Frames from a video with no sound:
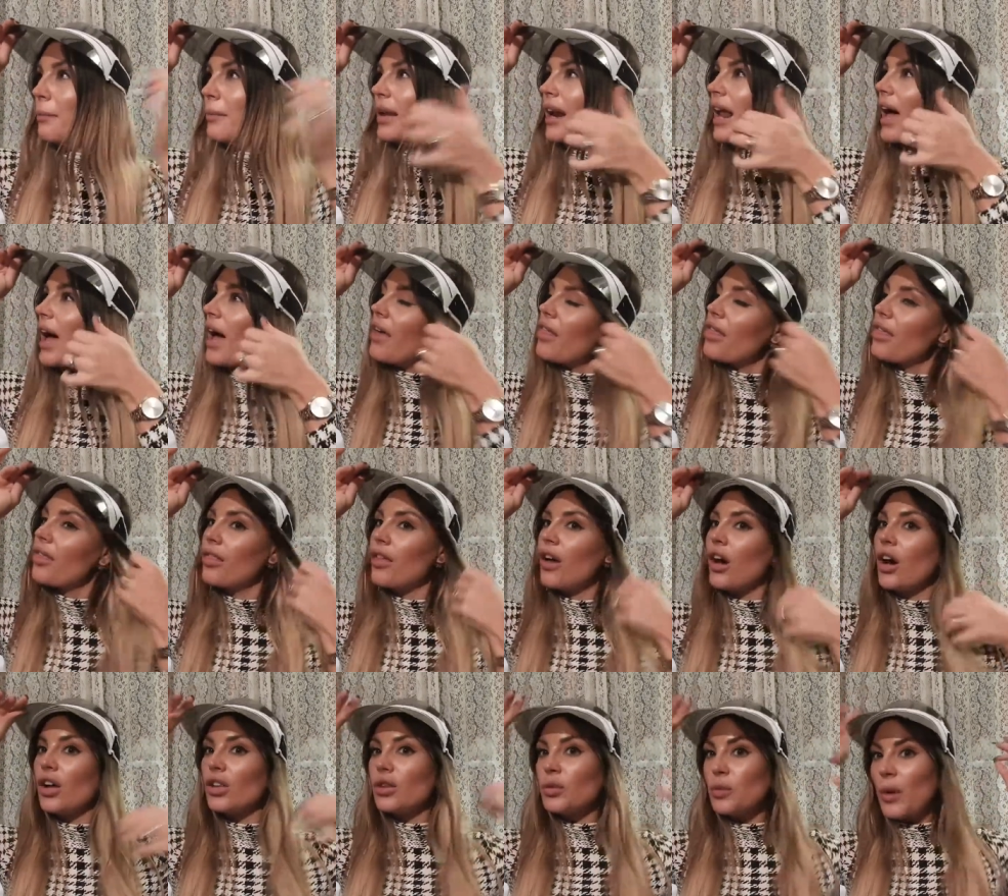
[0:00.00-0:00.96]
but I
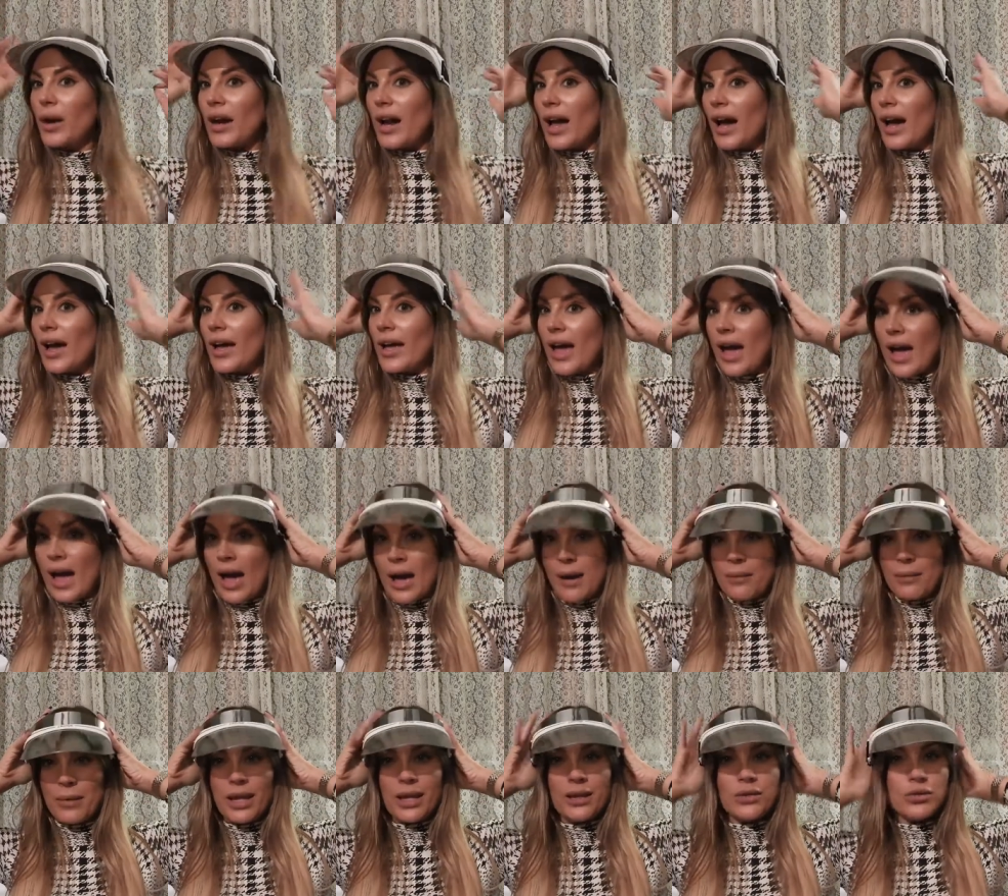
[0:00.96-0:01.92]
thought when I
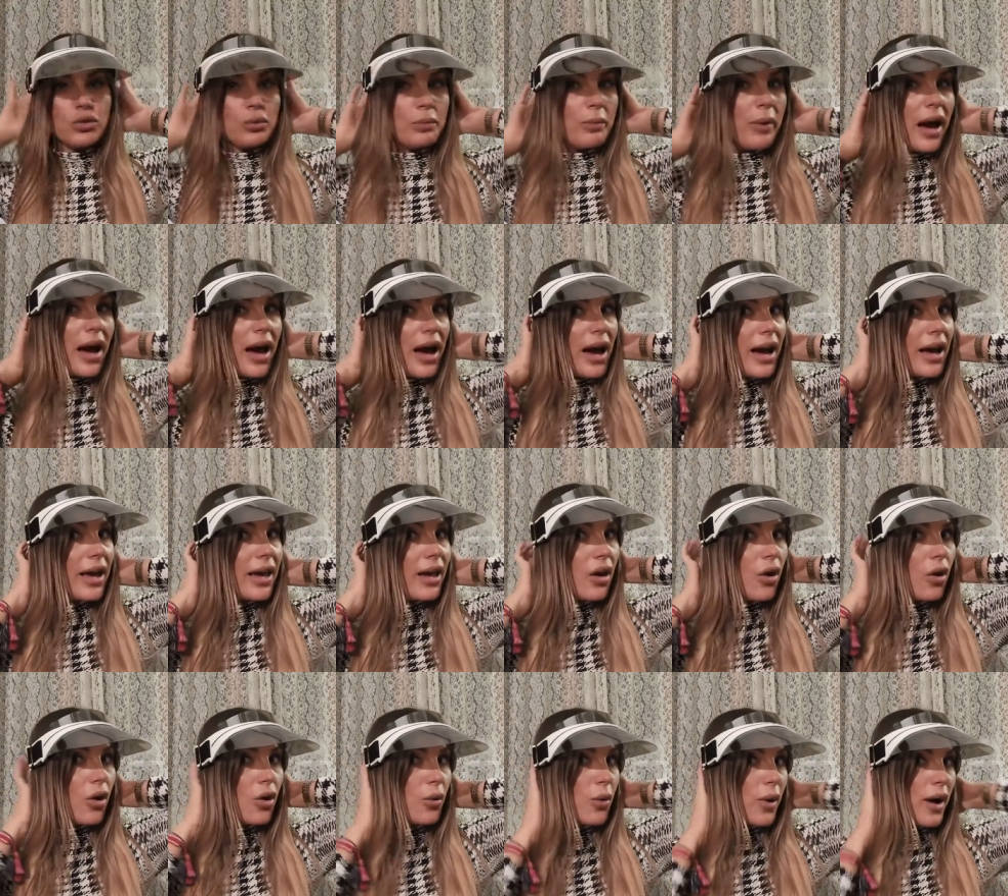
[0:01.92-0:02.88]
am in
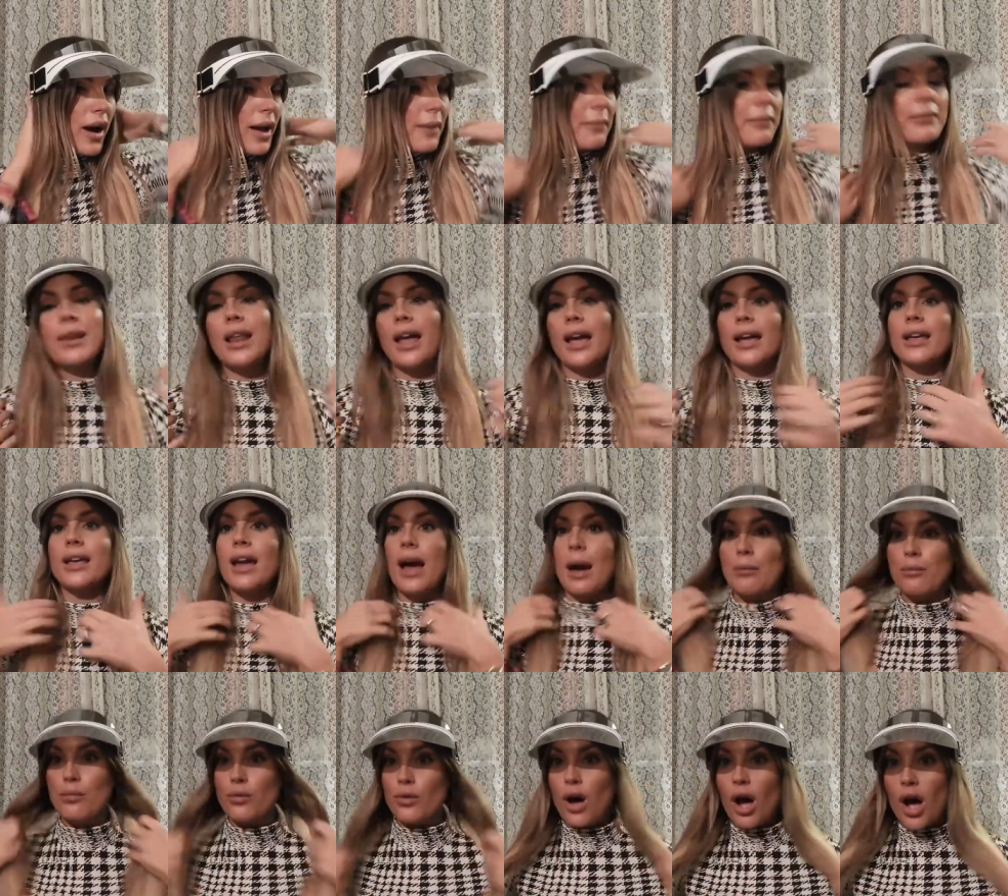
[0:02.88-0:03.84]
Dubai or when I'm like
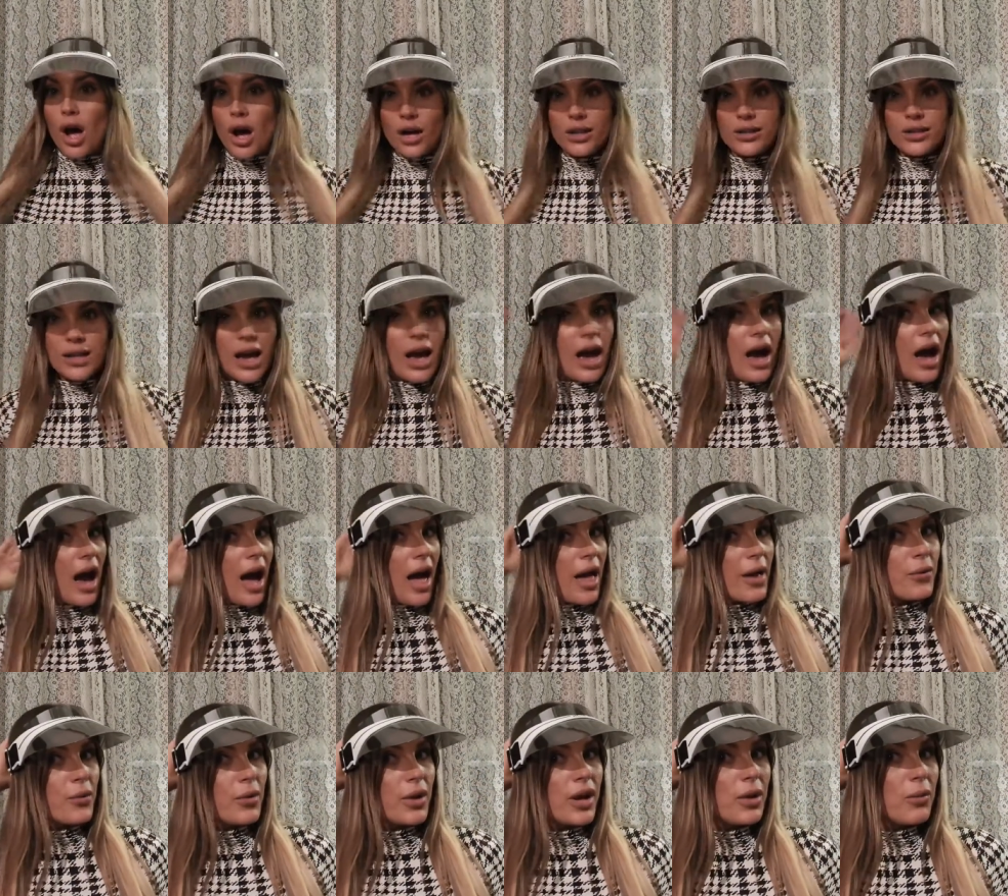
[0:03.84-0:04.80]
abroad,
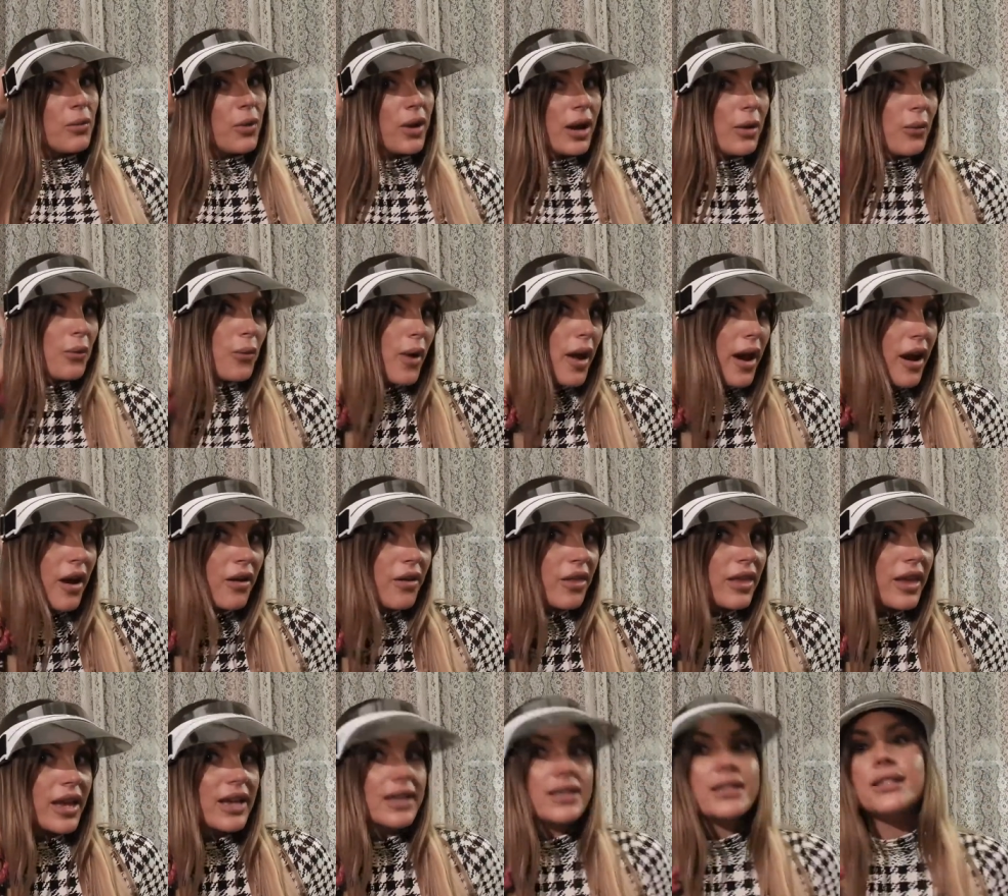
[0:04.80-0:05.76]
I really want to
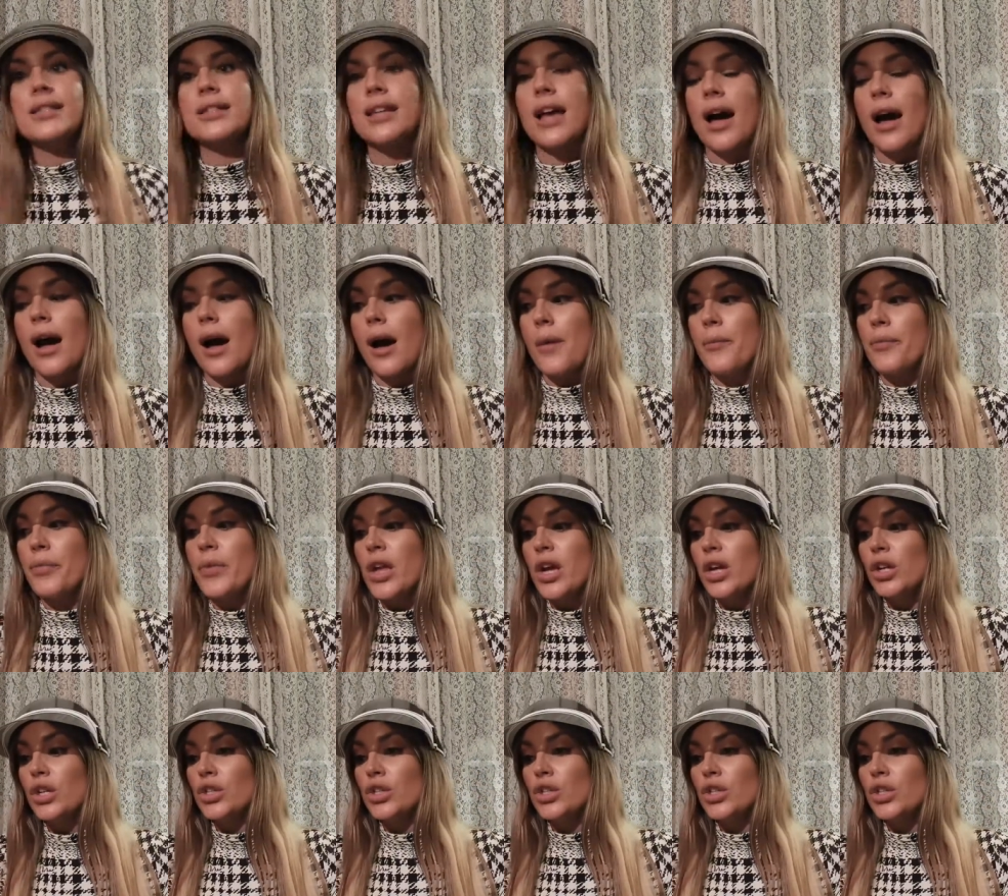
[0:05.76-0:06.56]
wear this um,